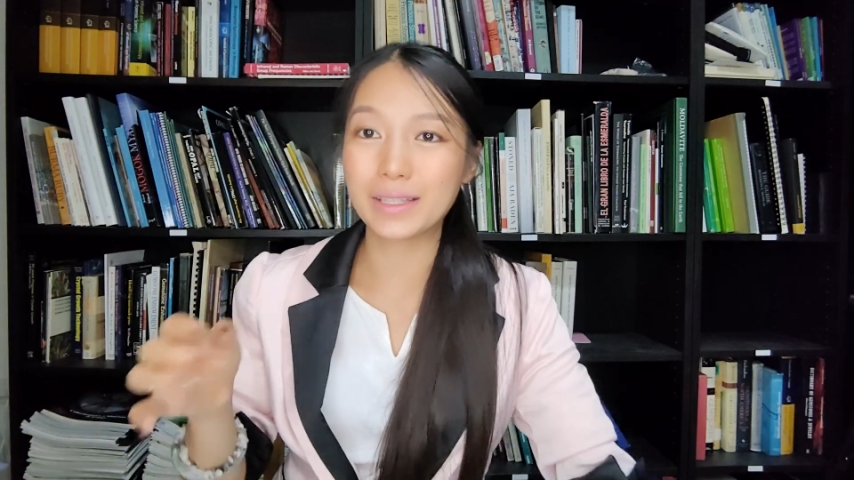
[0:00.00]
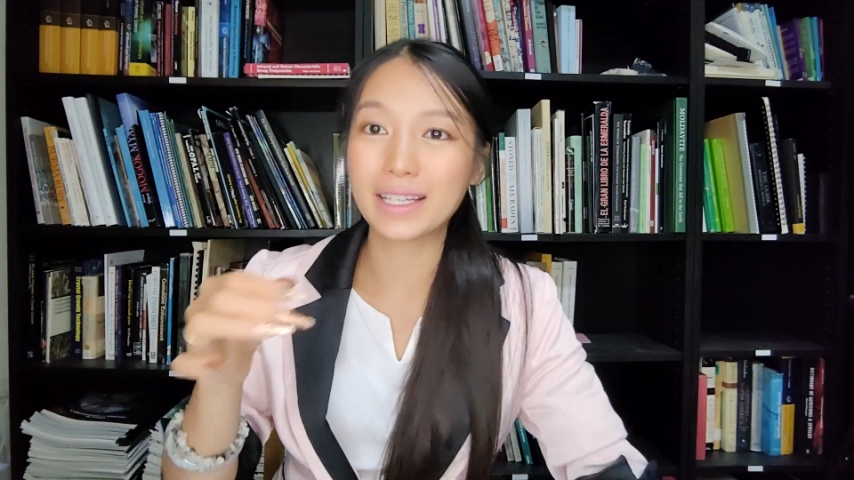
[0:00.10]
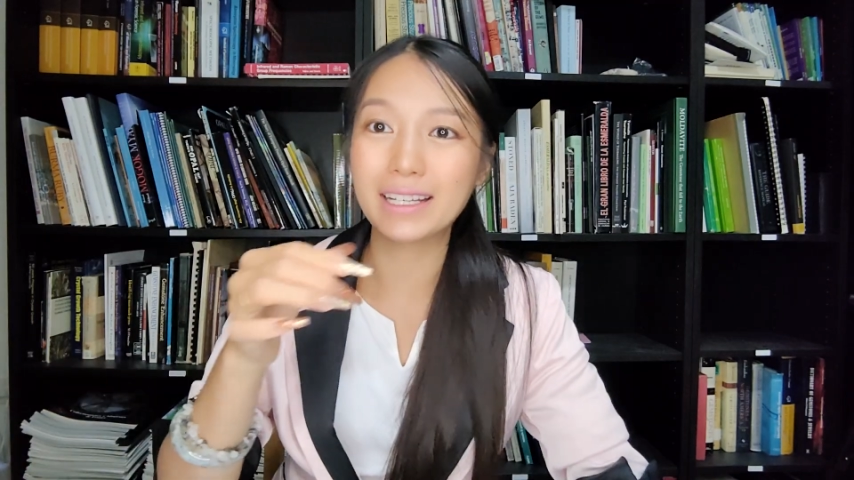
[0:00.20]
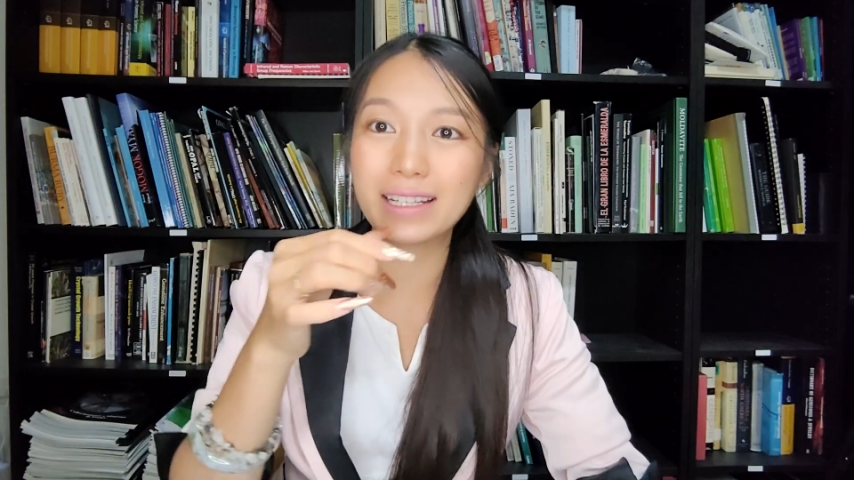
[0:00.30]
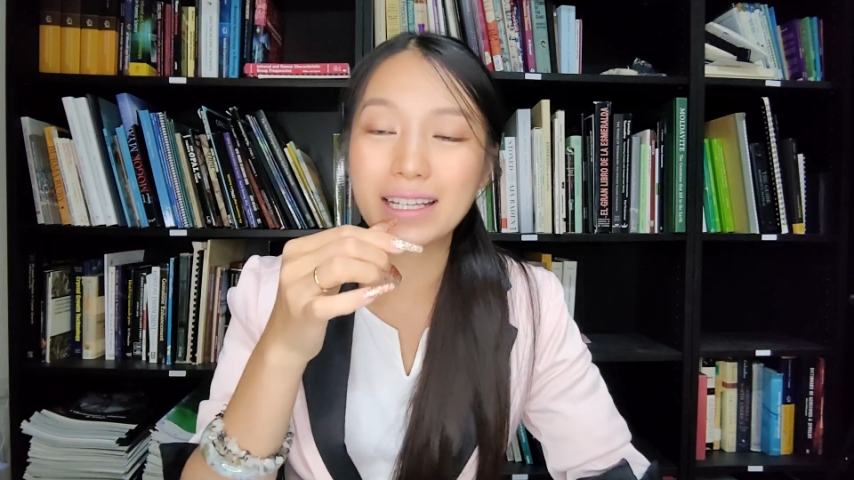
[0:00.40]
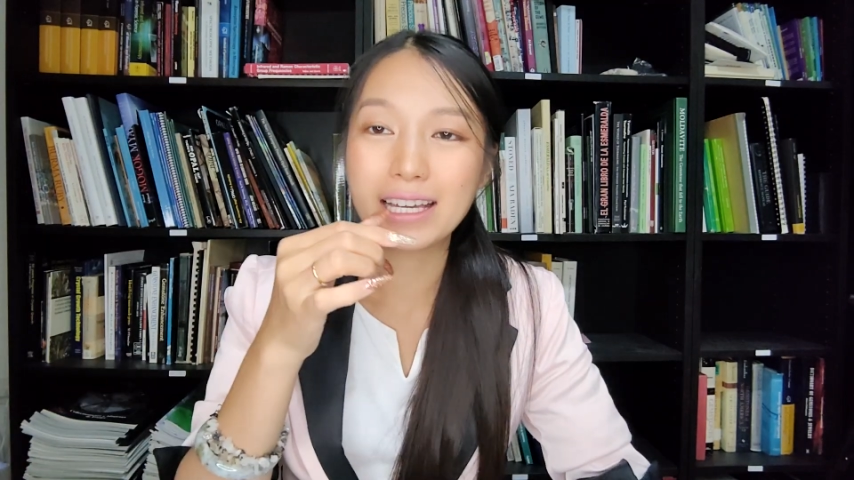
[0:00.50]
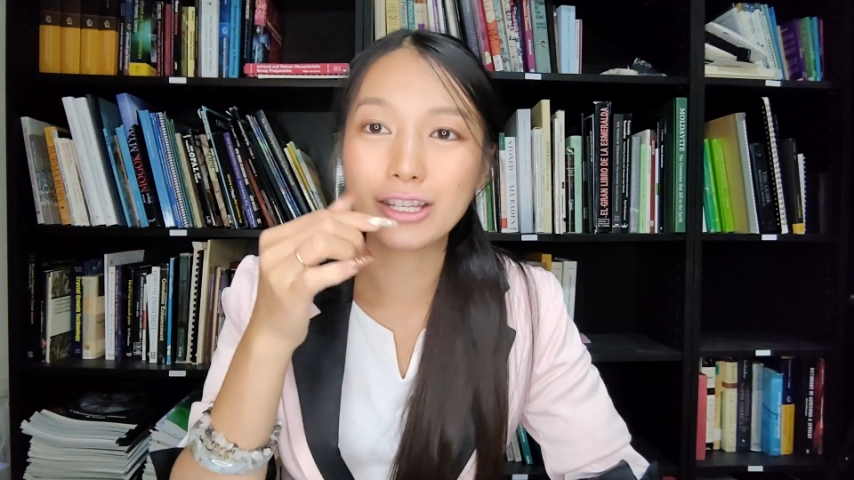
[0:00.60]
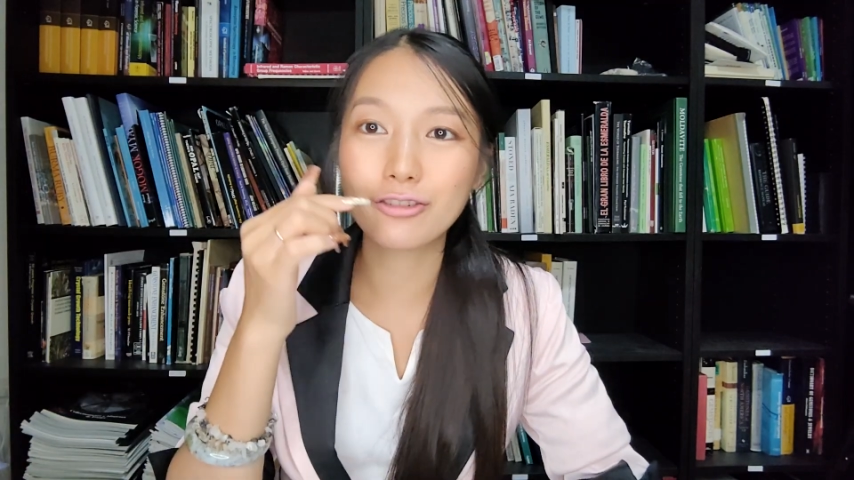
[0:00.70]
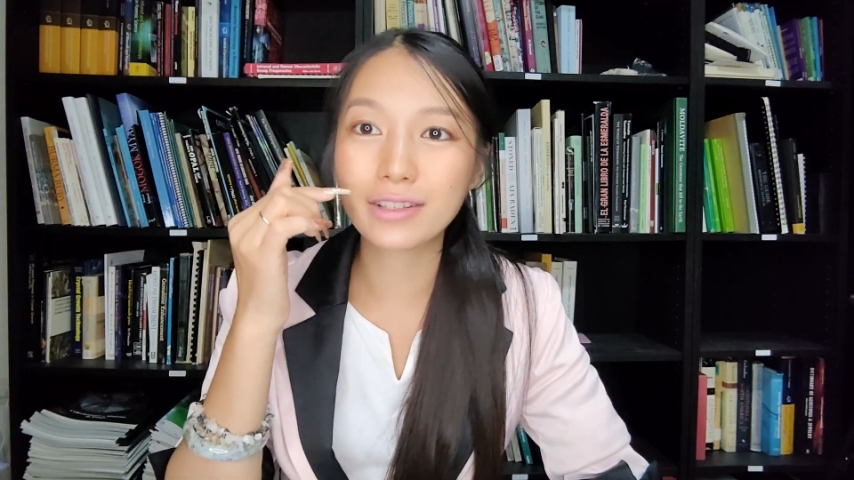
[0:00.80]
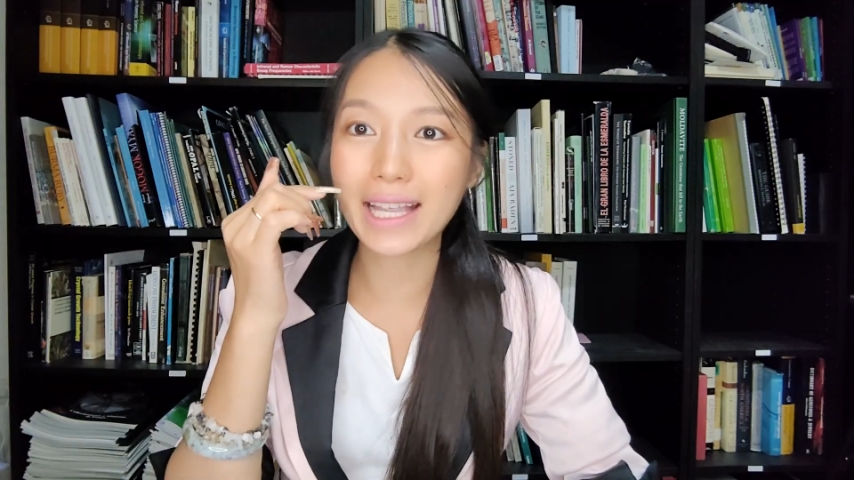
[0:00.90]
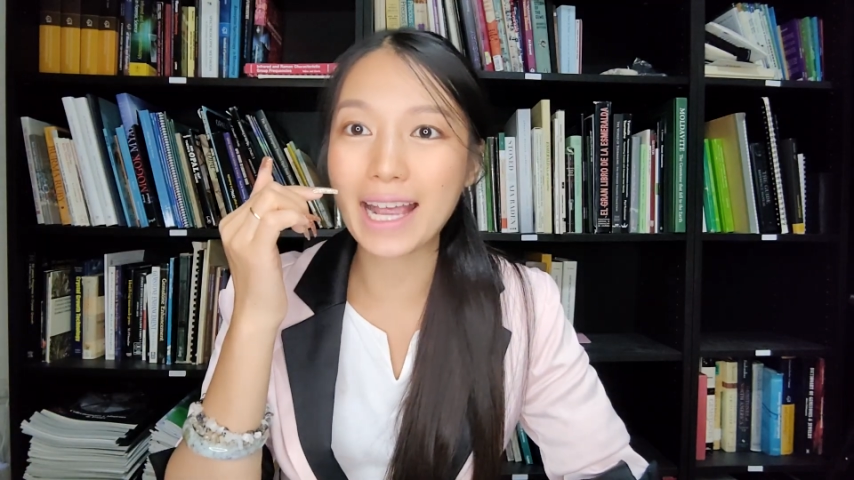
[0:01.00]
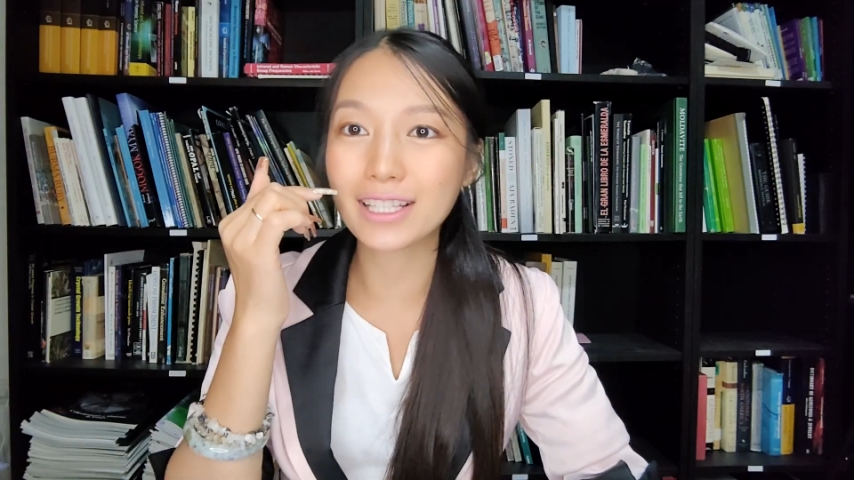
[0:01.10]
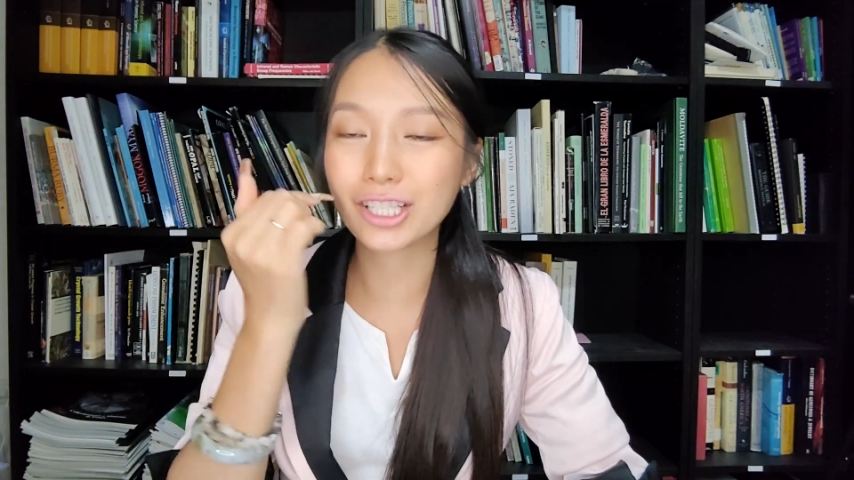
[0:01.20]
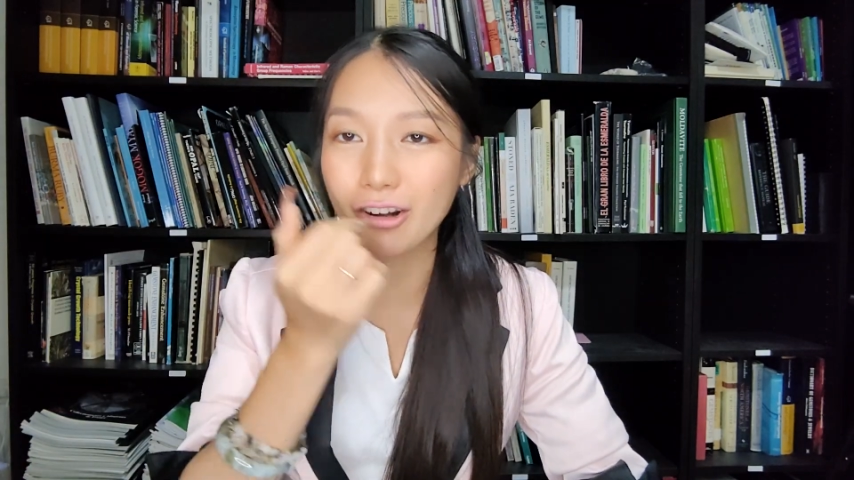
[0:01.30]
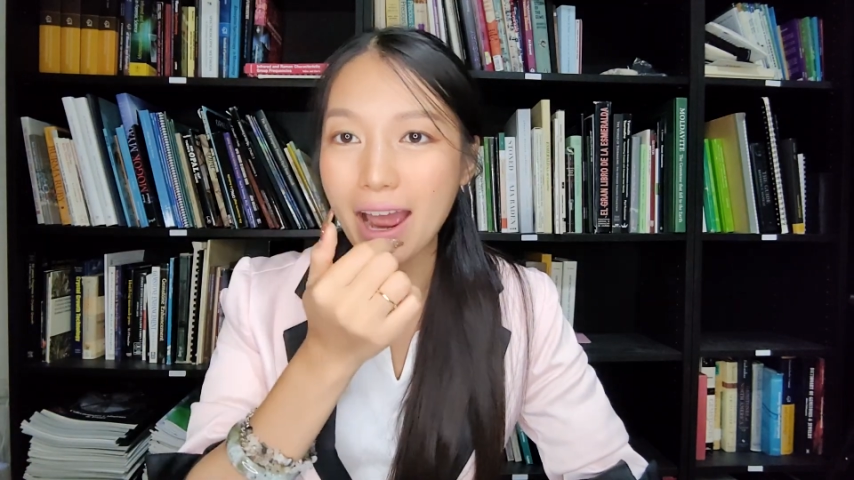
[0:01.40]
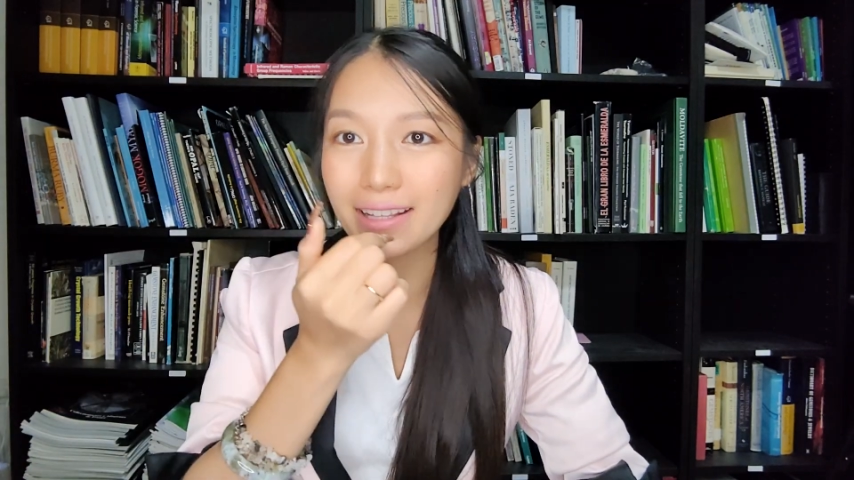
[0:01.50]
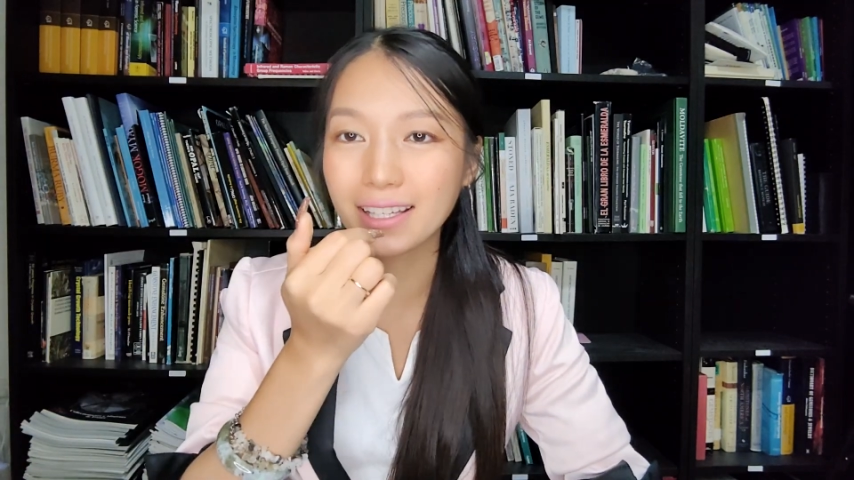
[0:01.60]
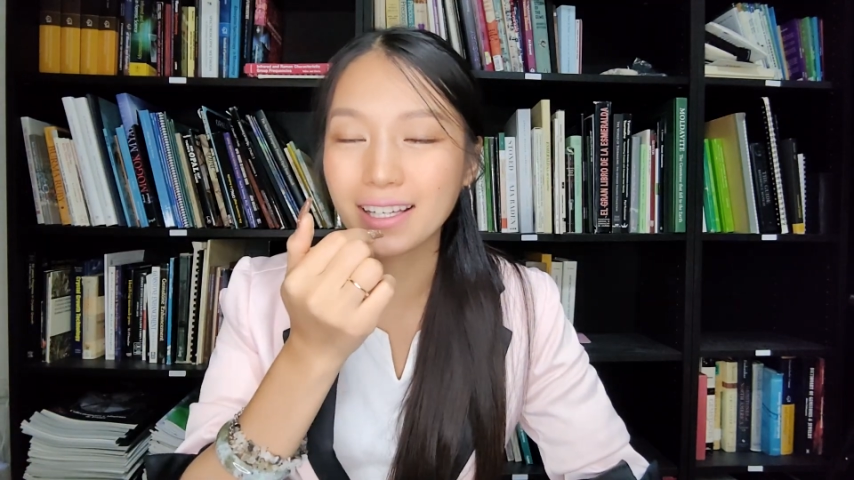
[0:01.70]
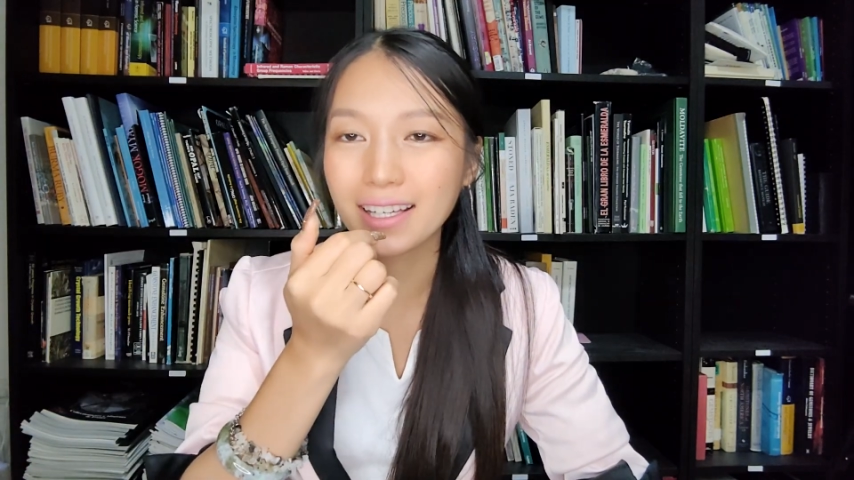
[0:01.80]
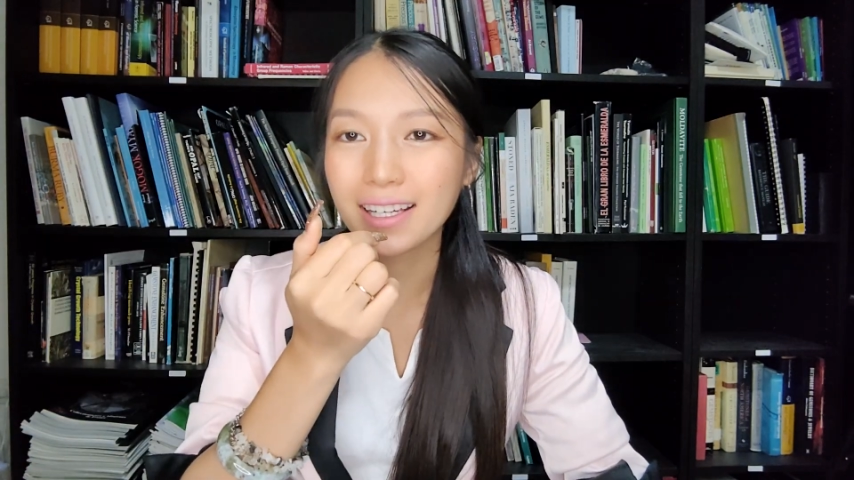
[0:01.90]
because you can scratch